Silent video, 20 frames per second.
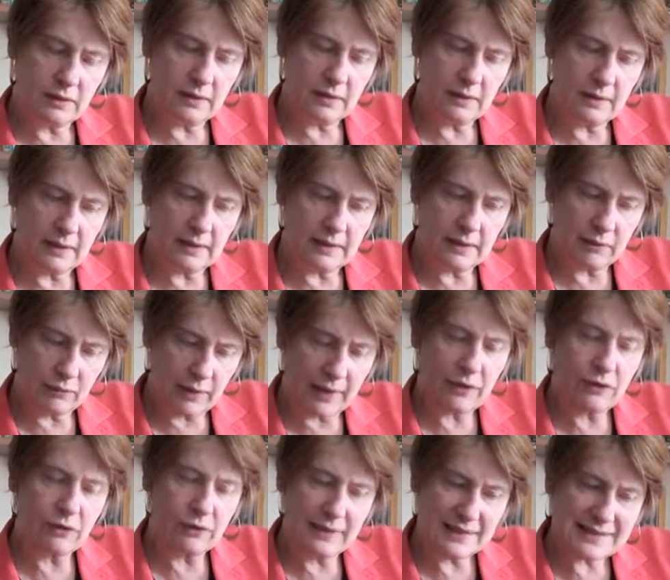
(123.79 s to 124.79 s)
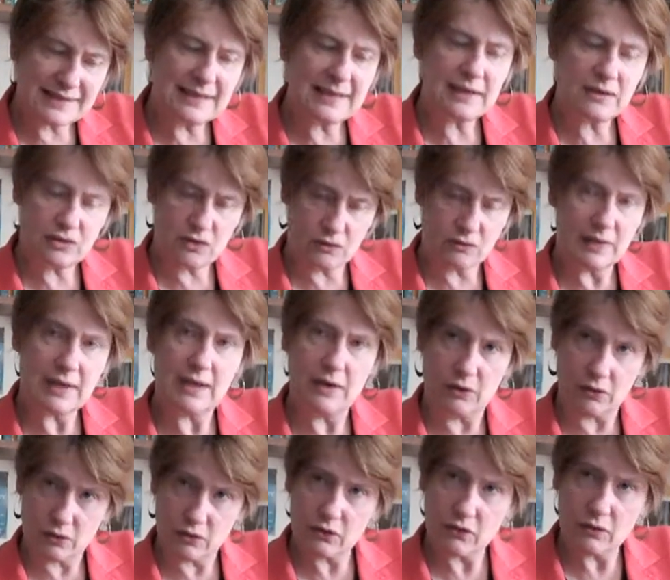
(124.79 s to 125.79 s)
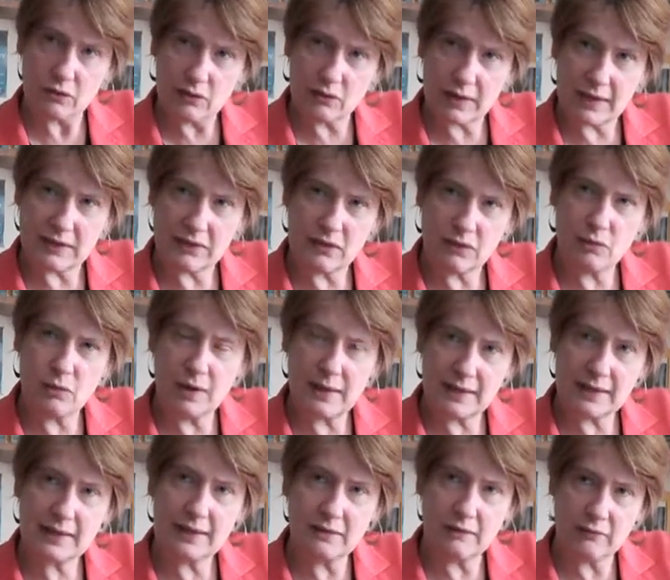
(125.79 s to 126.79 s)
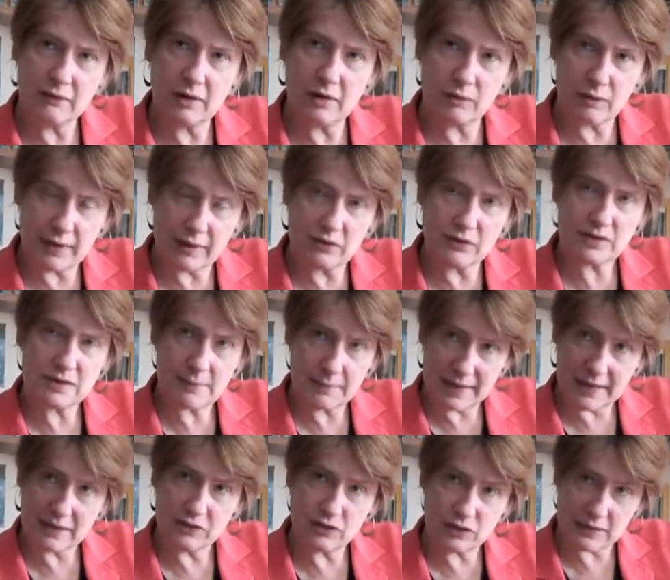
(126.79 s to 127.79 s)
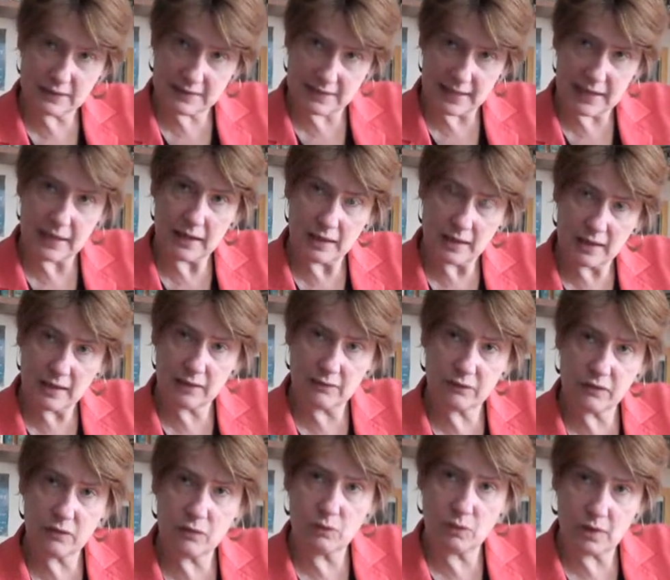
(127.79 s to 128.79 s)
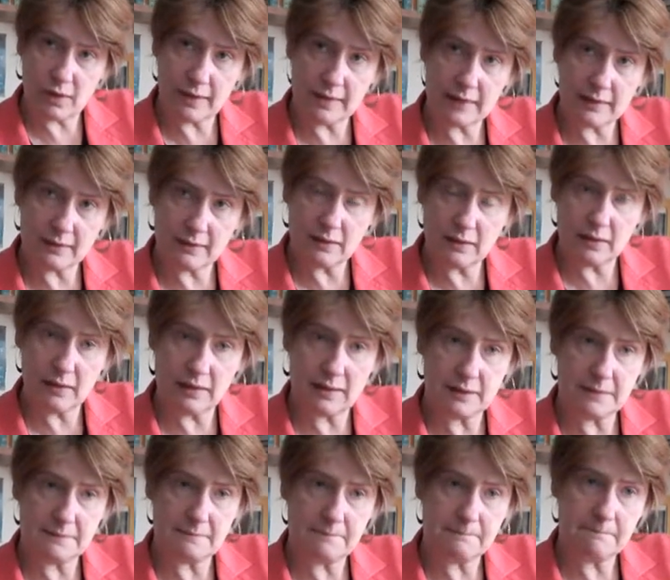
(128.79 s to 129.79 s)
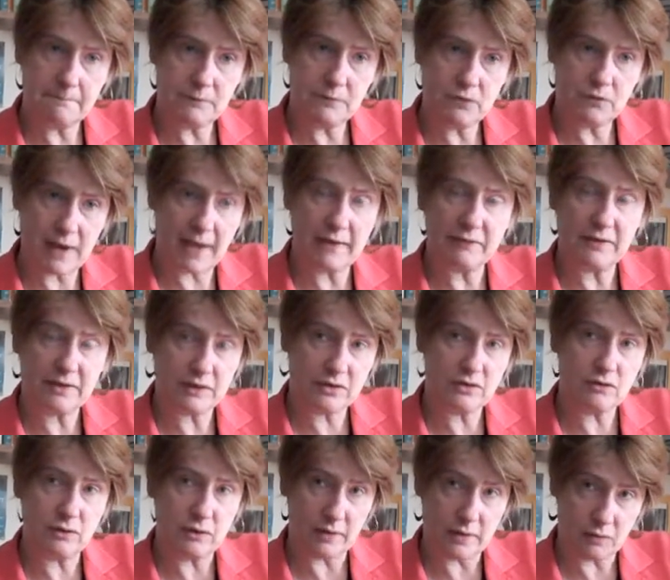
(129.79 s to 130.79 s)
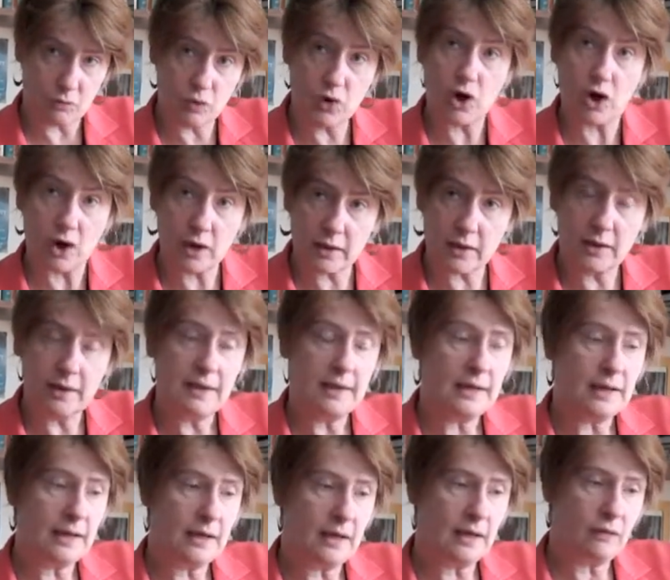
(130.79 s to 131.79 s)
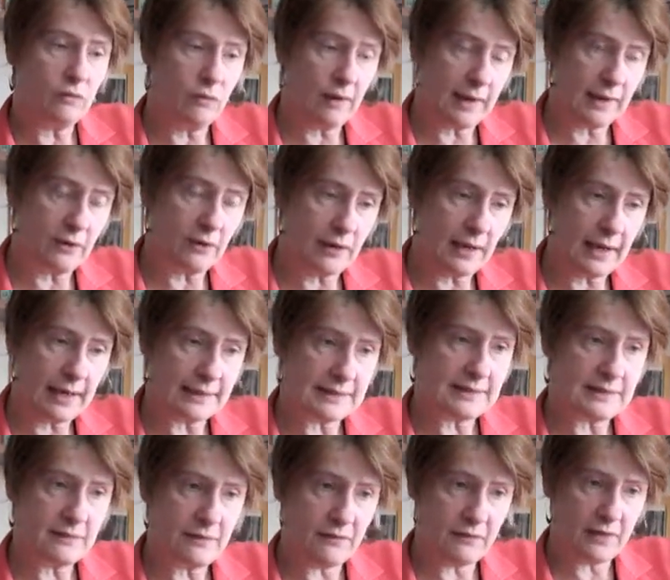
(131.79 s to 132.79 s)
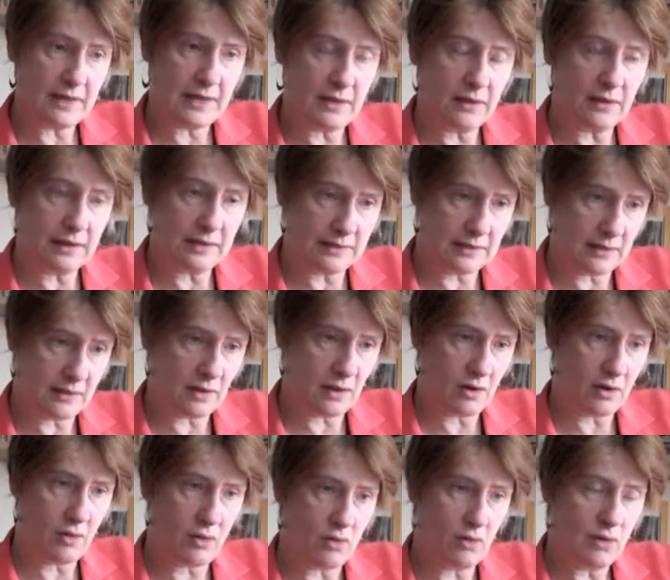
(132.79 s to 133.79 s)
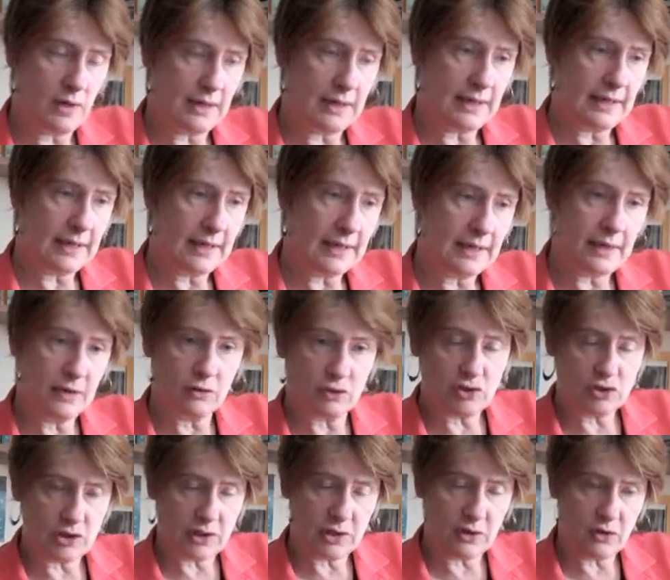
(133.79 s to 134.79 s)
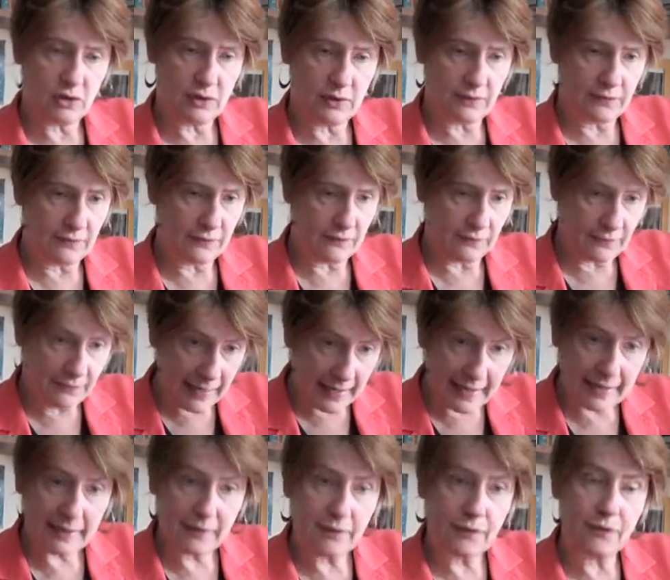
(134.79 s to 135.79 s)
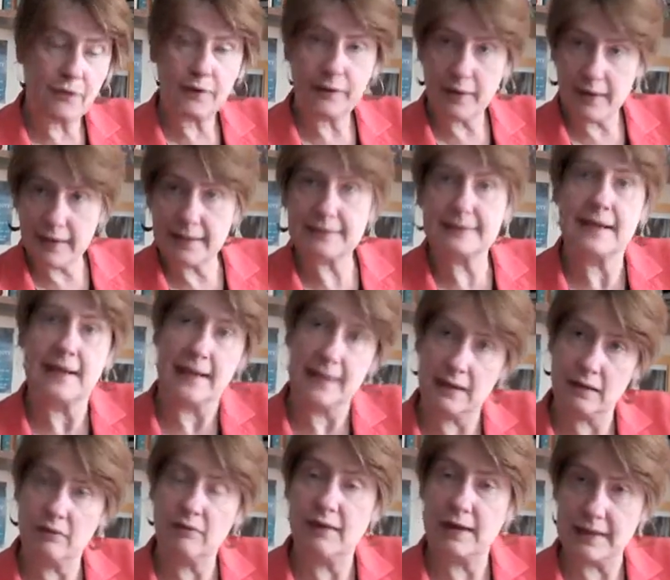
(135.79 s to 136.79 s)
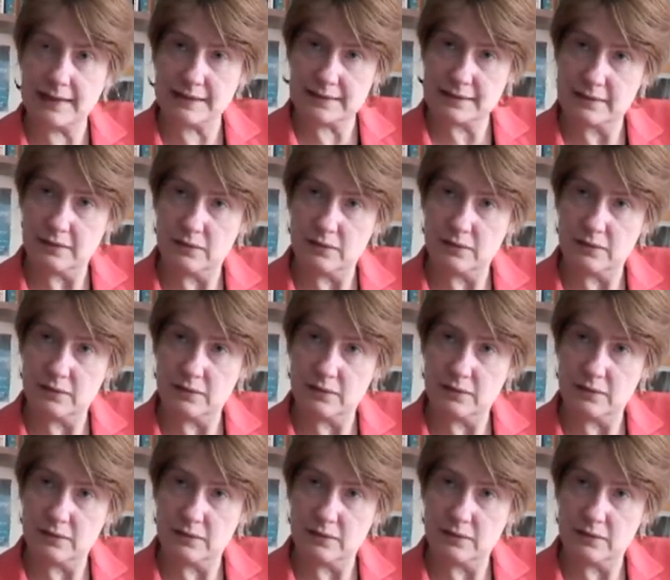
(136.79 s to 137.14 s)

A writer listening to readers, right? So you want to give a writer some agency if you want drafting to really work. A writer has to feel as though he or she could take or not take advice.